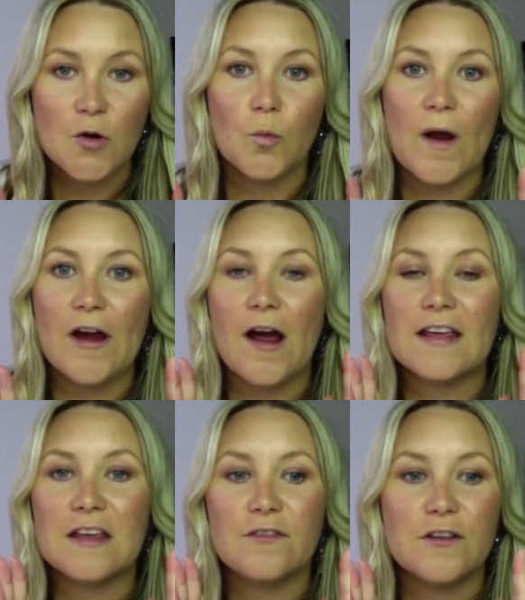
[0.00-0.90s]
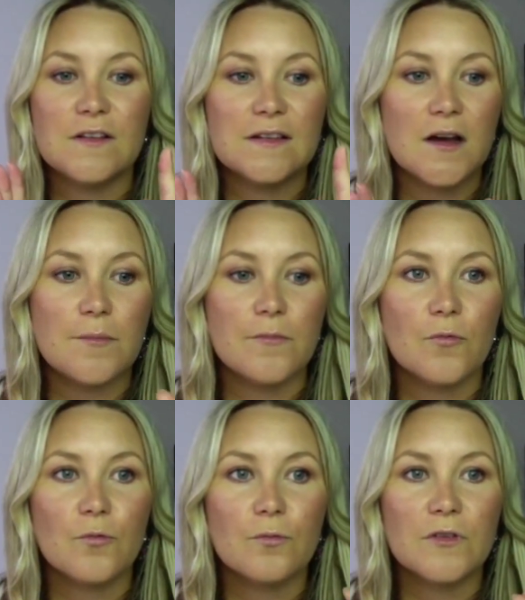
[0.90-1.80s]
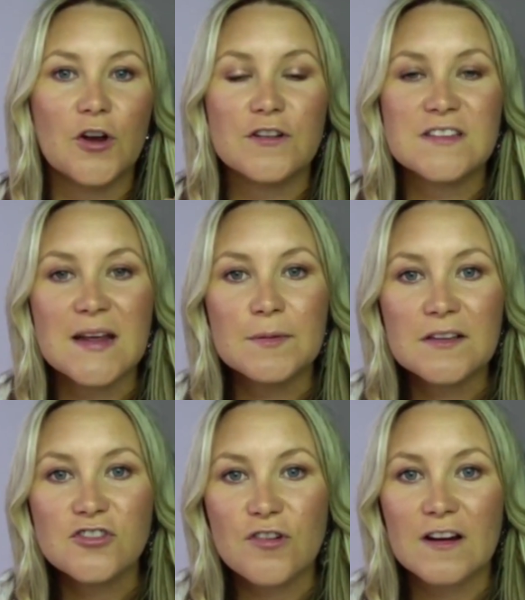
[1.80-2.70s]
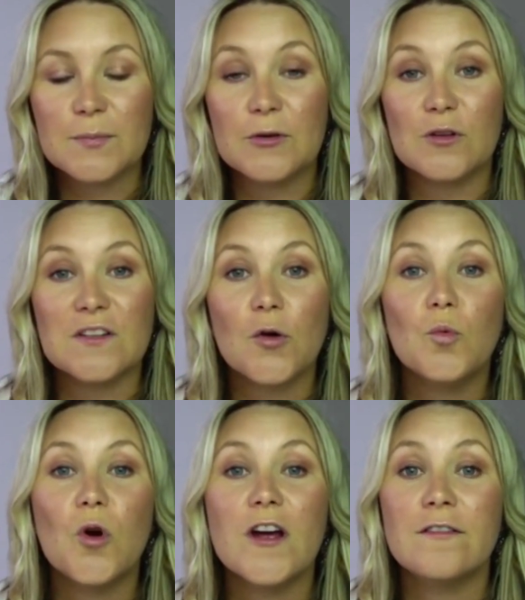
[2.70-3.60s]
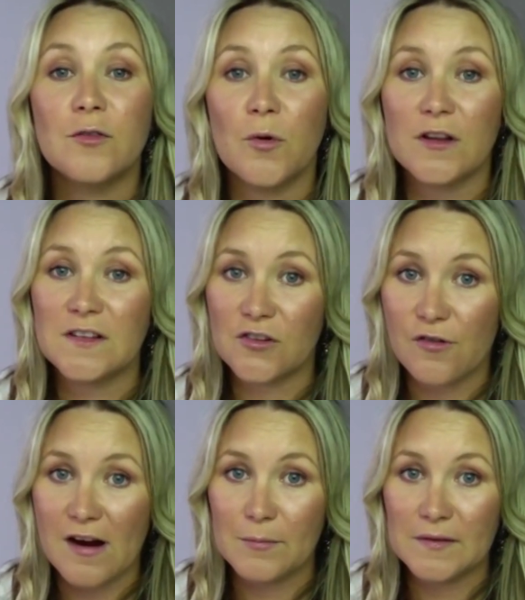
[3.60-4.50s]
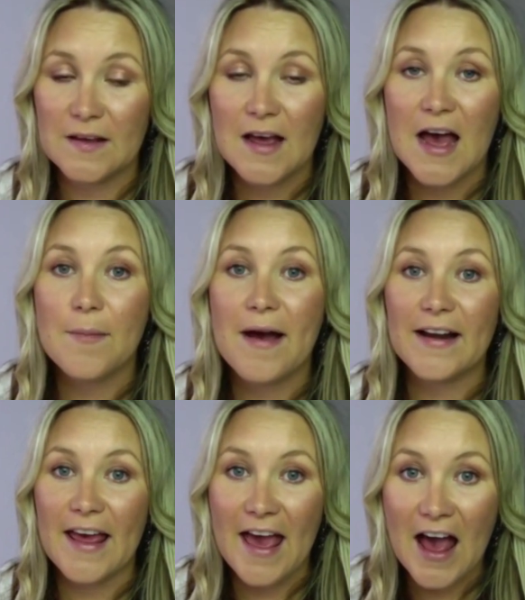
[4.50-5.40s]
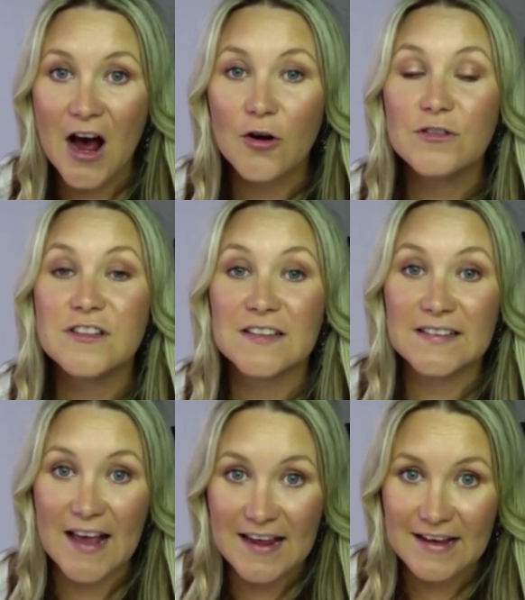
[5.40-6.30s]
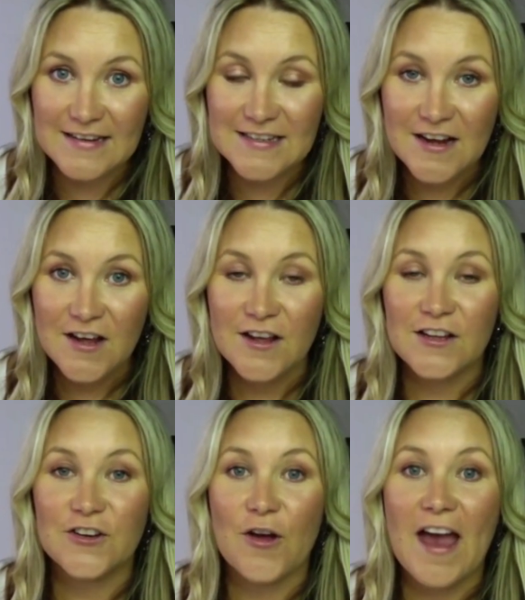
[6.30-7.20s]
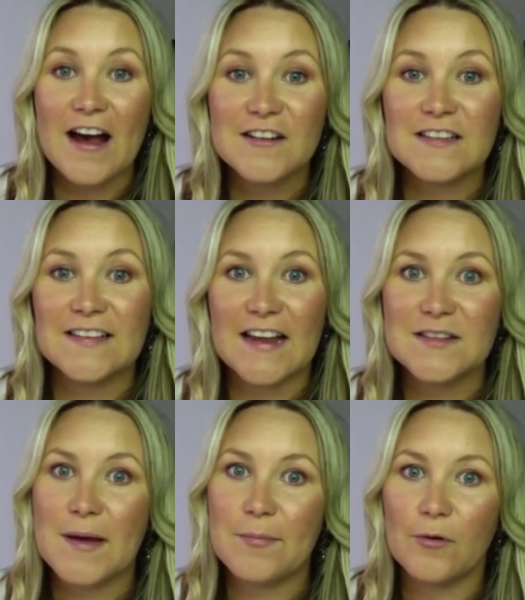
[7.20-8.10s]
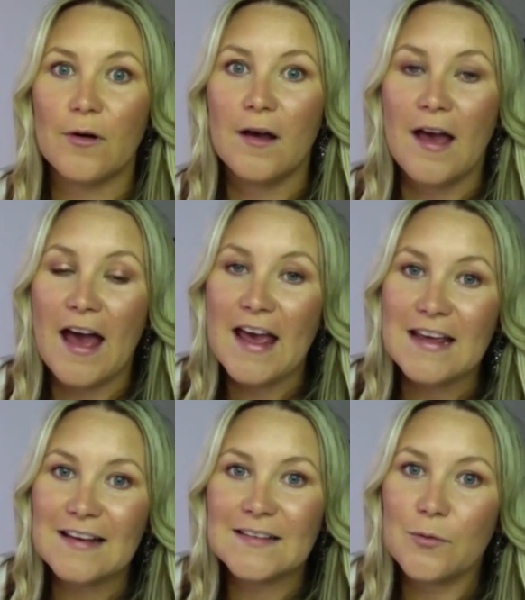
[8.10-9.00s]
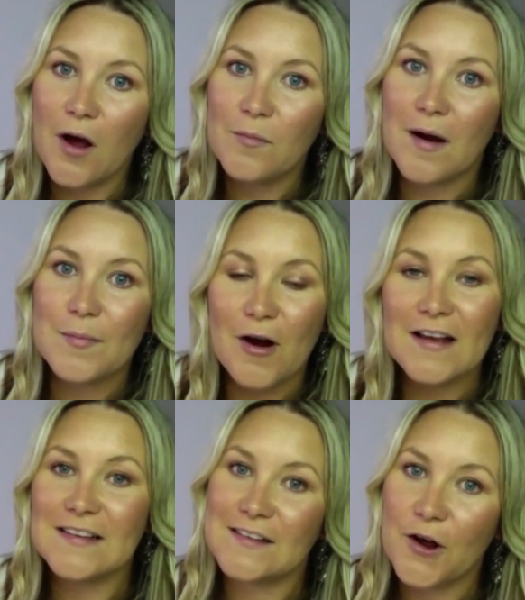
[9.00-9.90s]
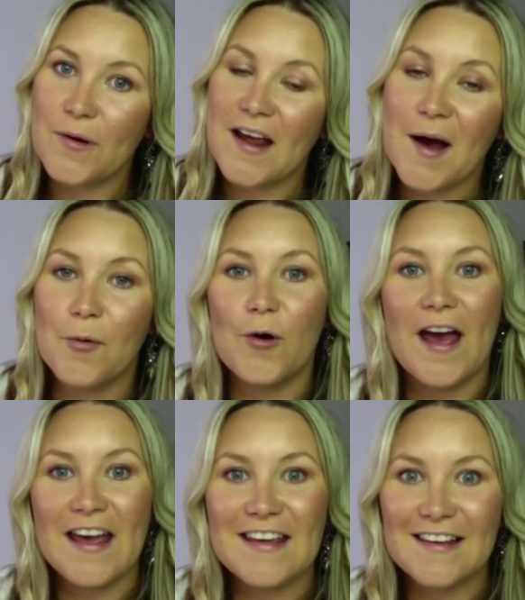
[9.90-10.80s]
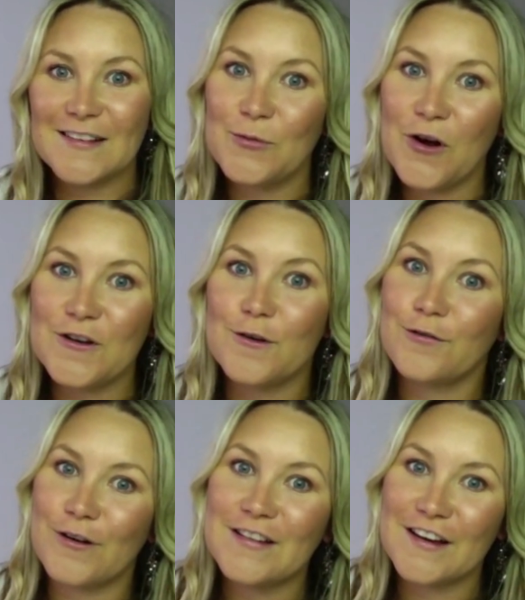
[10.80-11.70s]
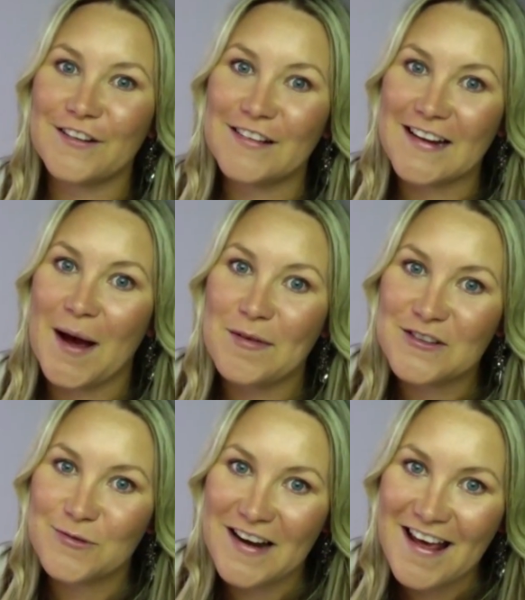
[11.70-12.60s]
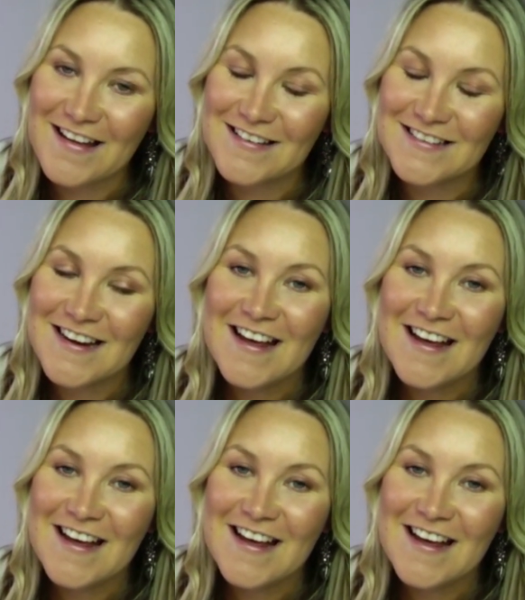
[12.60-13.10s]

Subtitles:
where I give you some, you know, tips and tricks, but also word for word scripts about how to say it. You know, how to say to people, hey, guess what? My price is going up. Or hey, guess what? Your free sessions are coming to an end.